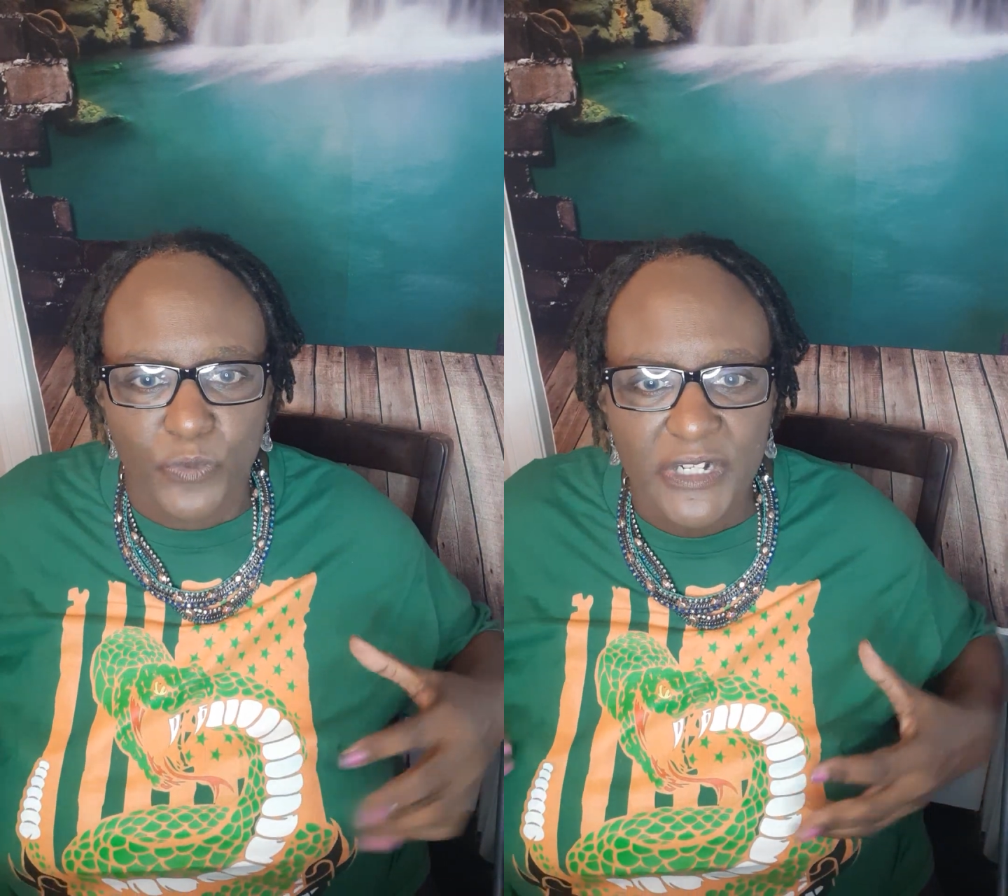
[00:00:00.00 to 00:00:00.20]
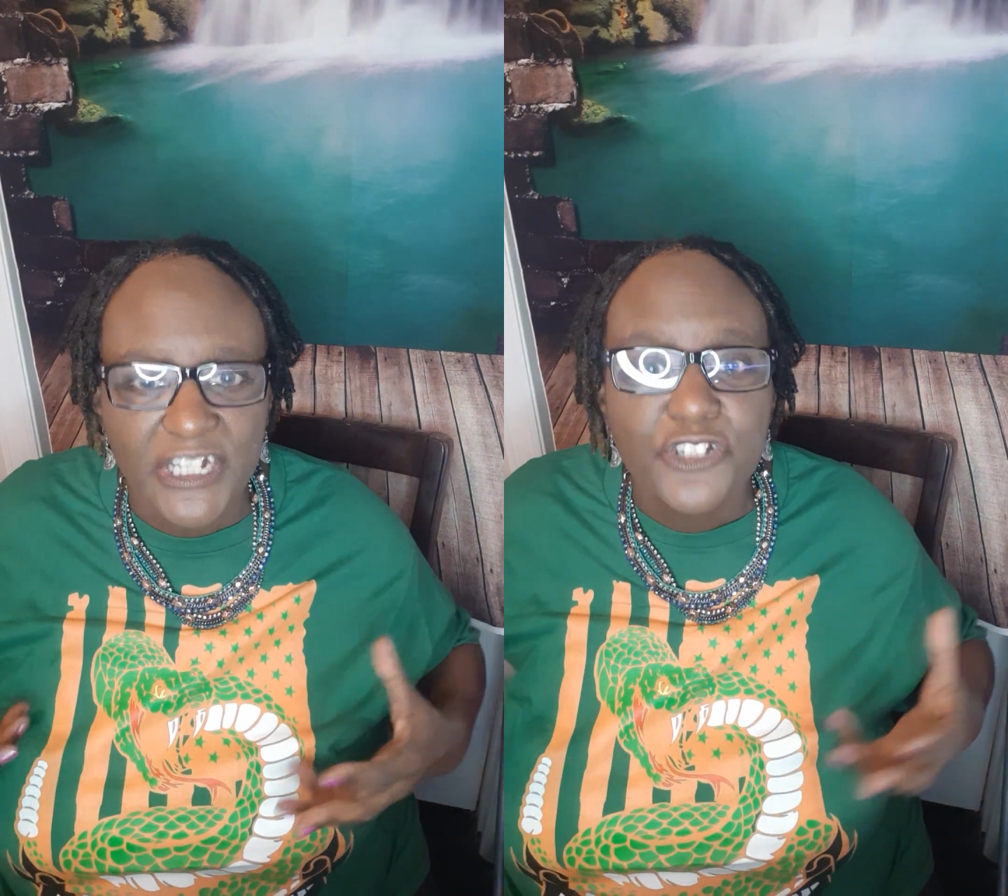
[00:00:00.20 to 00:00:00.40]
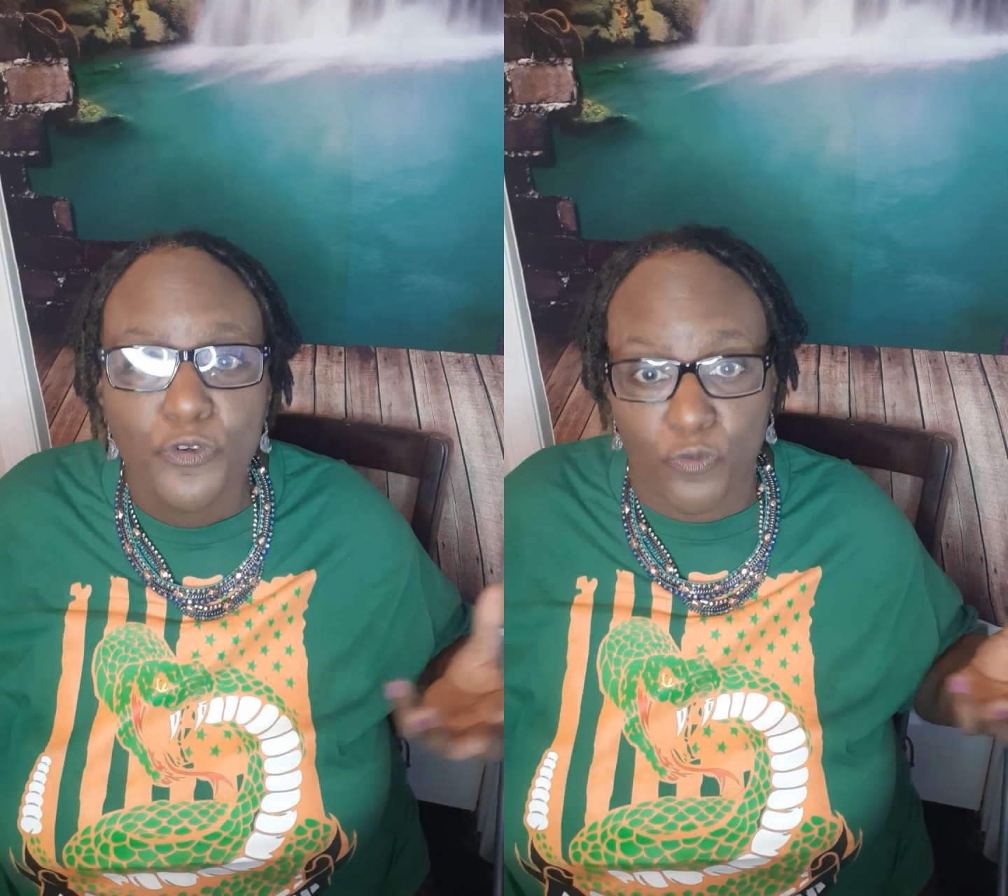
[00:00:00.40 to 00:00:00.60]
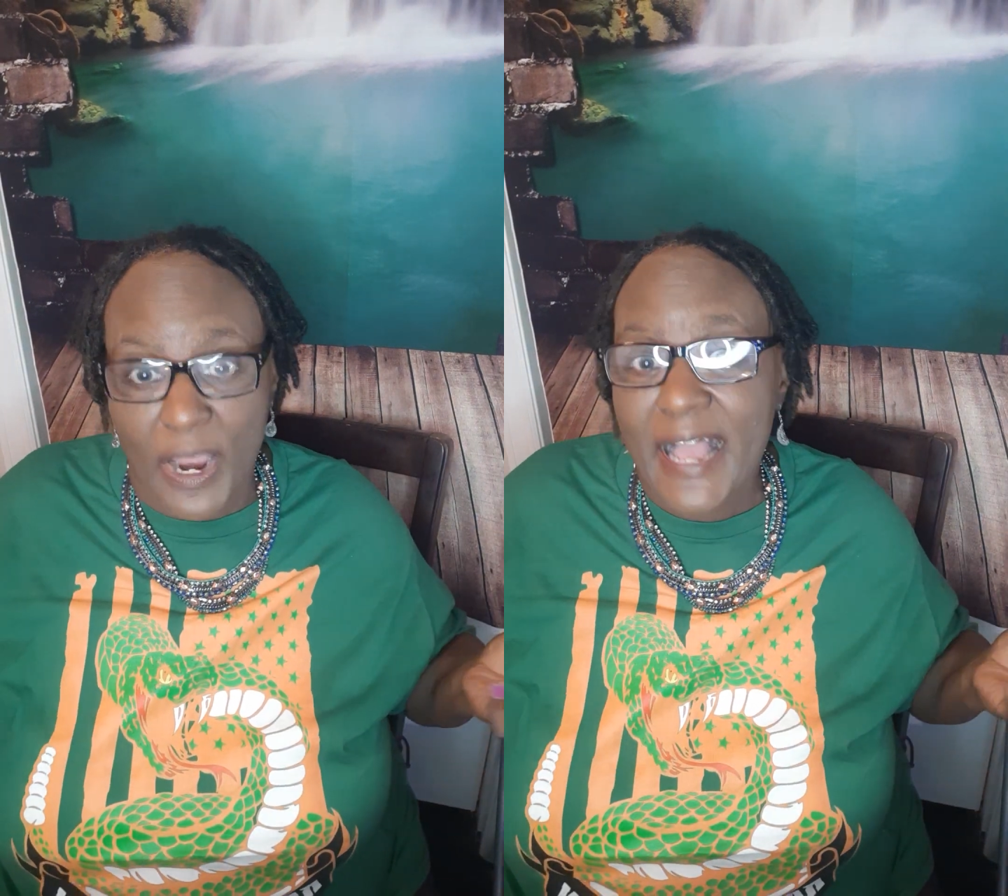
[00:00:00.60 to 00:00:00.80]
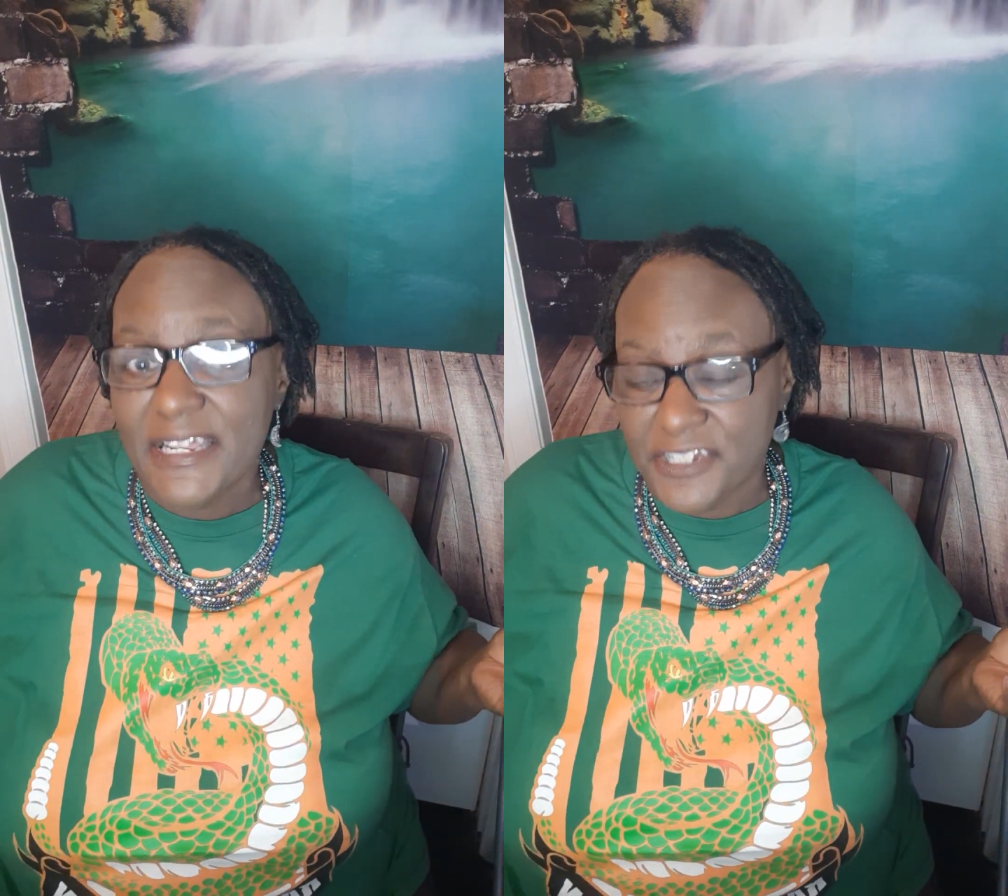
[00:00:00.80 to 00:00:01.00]
we need to
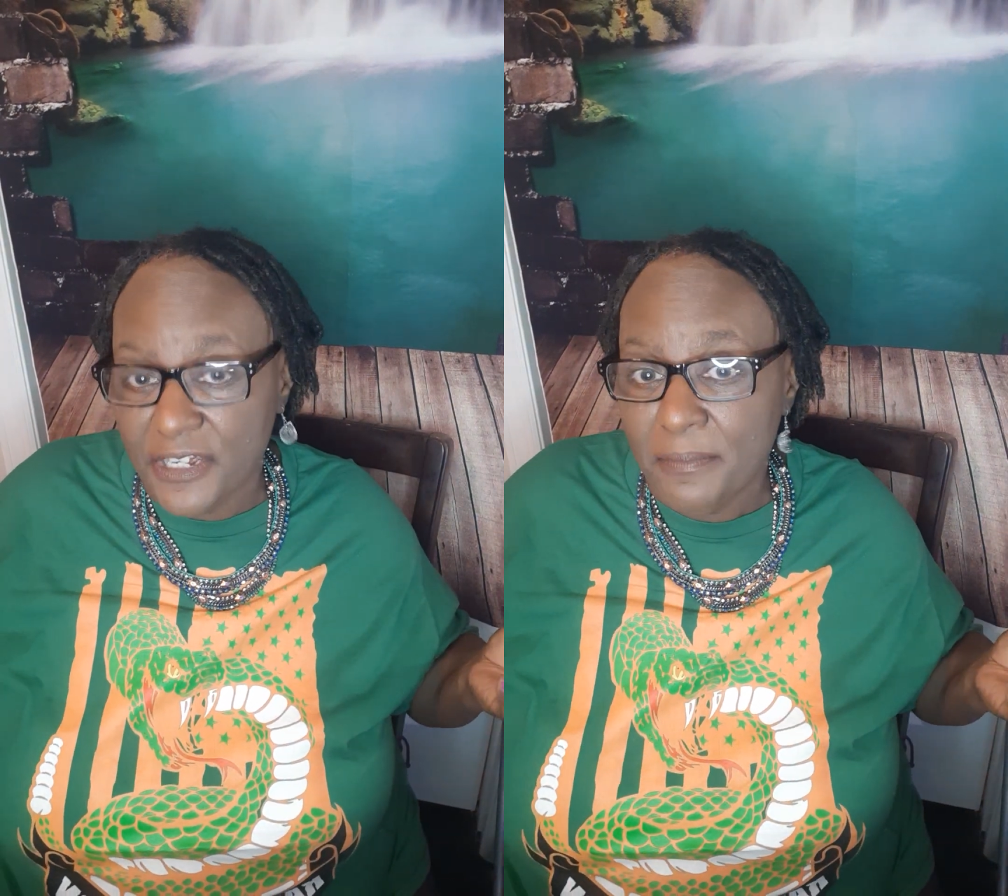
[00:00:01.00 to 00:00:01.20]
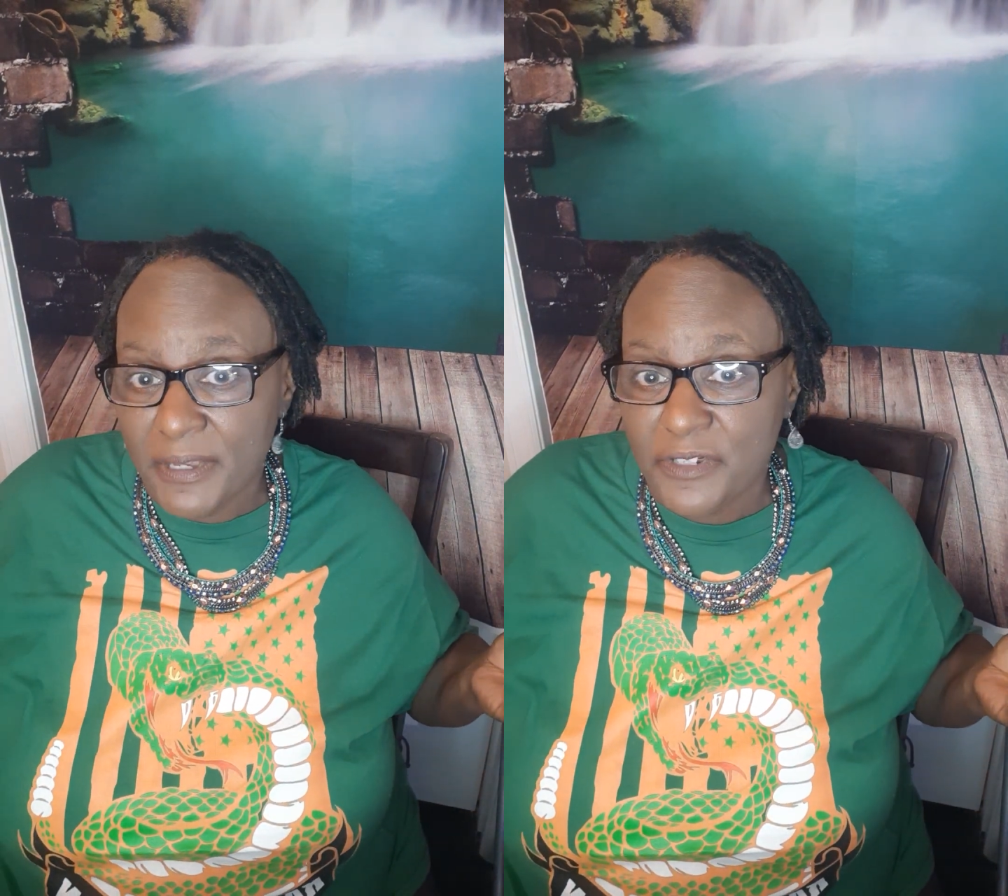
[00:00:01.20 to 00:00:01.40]
rise up,